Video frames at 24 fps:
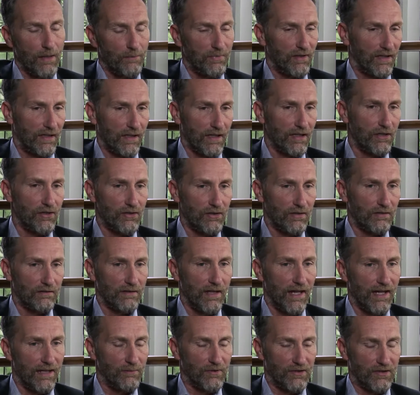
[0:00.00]
application
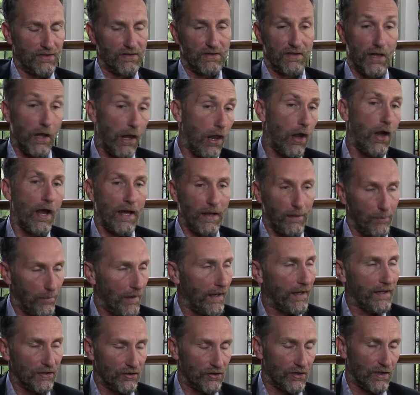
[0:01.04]
elements like
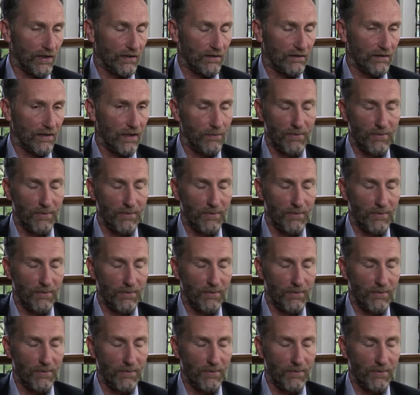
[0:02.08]
packaging.